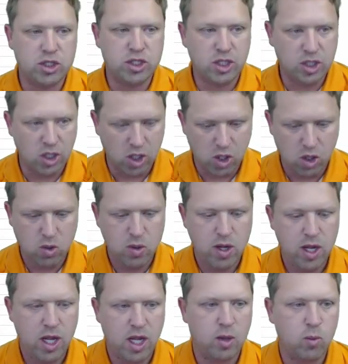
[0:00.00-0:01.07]
We are
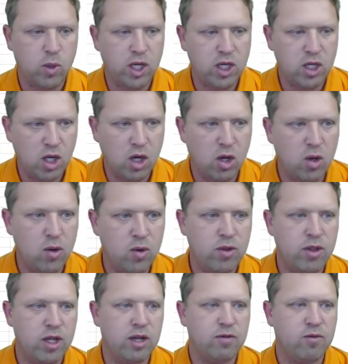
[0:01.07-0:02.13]
good to go, and
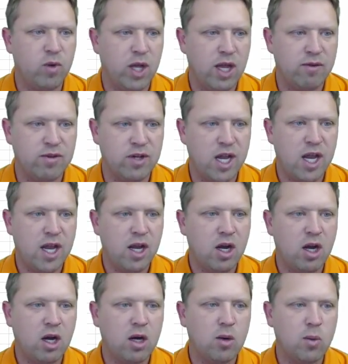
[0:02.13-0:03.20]
we know that
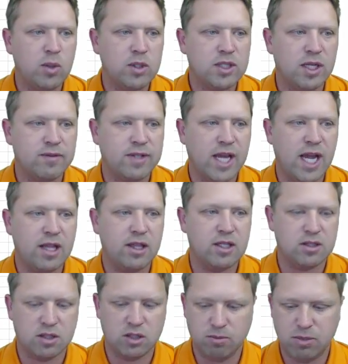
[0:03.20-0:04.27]
if we have an error,
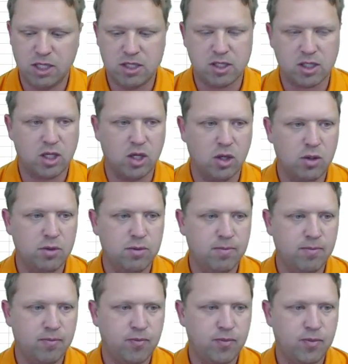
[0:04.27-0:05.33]
we just have to add this little
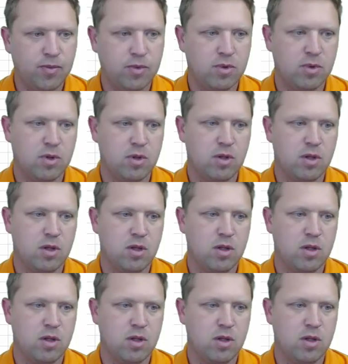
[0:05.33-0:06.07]
piece of code.